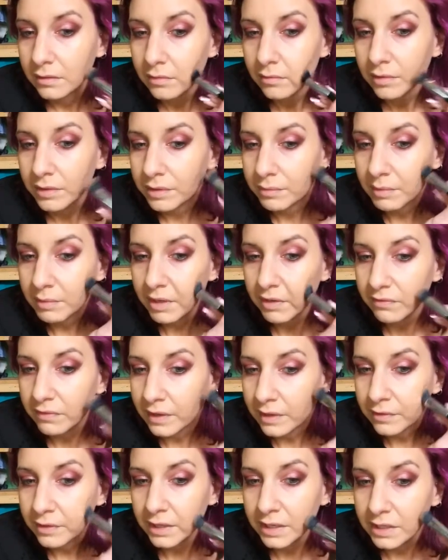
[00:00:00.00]
with my
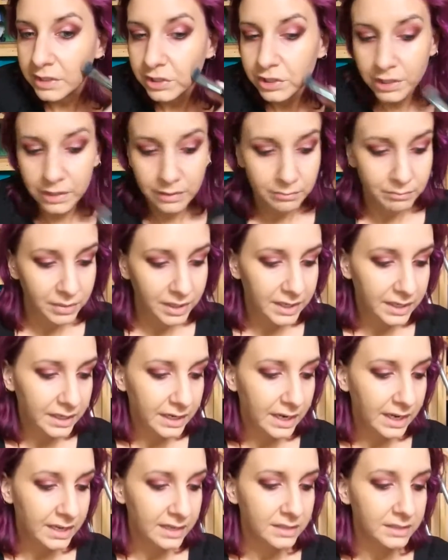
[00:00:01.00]
foundation, but it
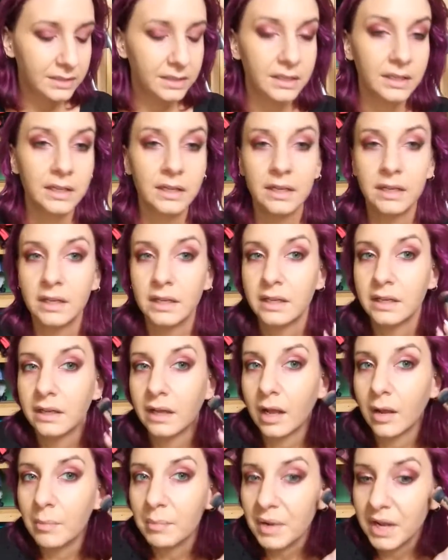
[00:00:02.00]
has
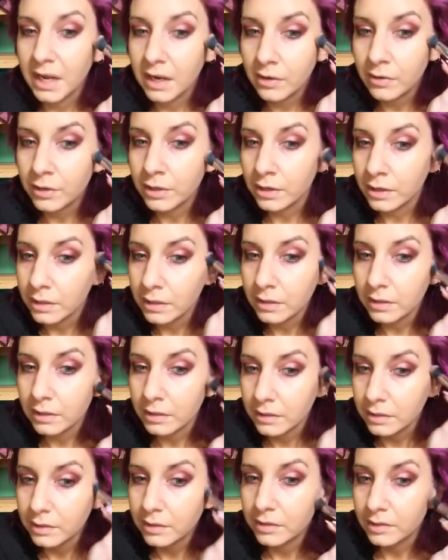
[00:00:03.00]
a powder
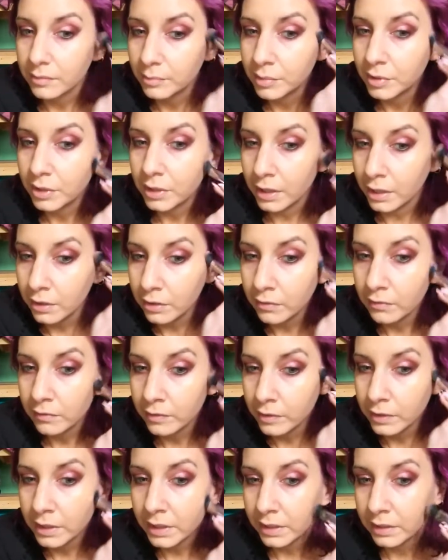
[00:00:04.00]
to put
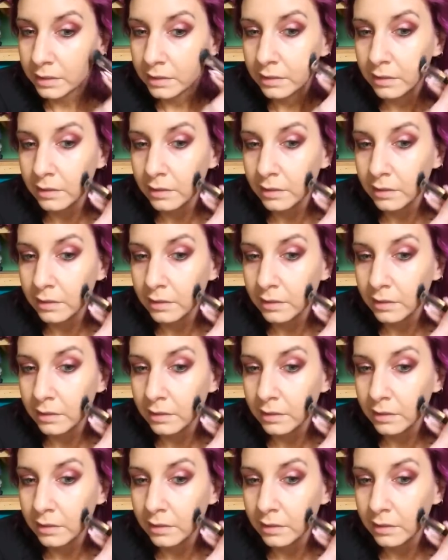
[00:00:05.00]
over it,